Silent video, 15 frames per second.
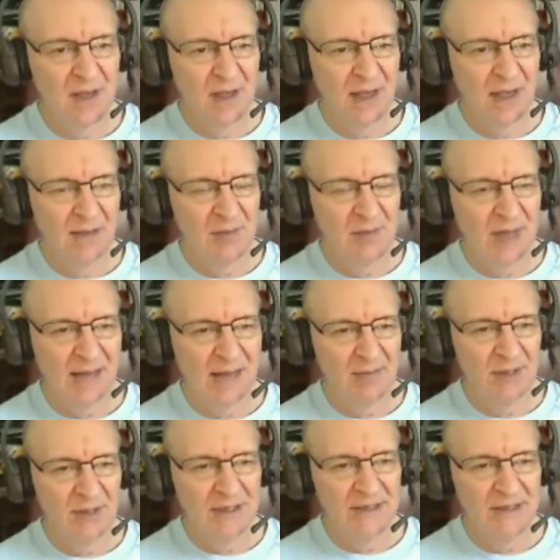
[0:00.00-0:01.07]
And black
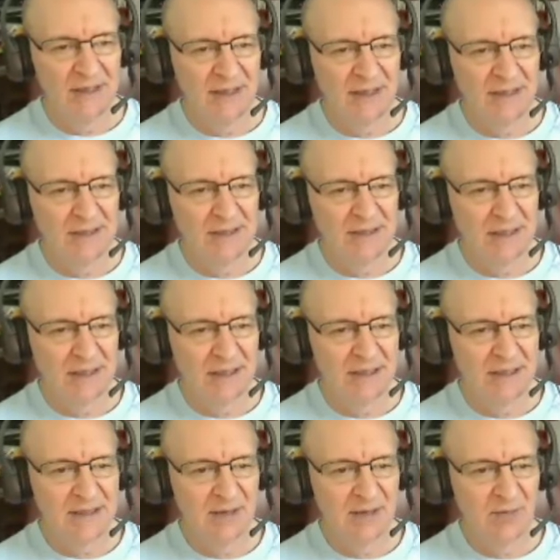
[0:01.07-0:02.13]
plays knight c
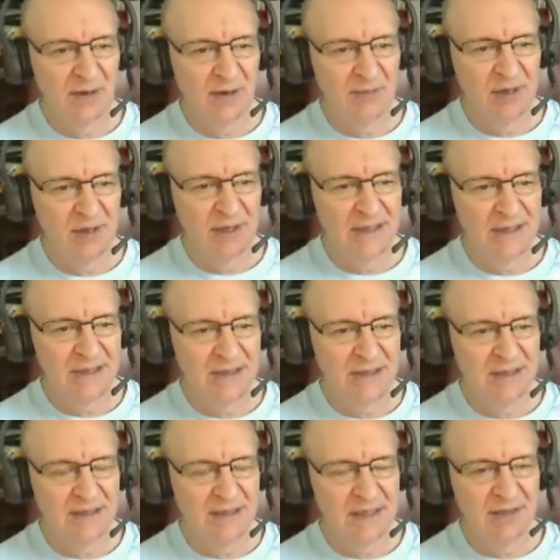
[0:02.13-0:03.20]
six, and white plays
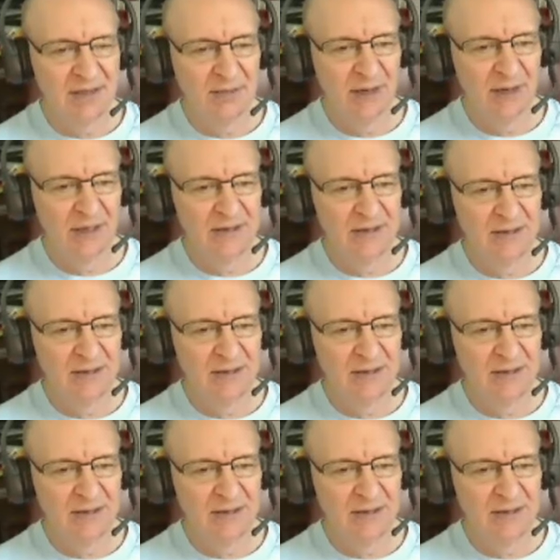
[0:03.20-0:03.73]
c three.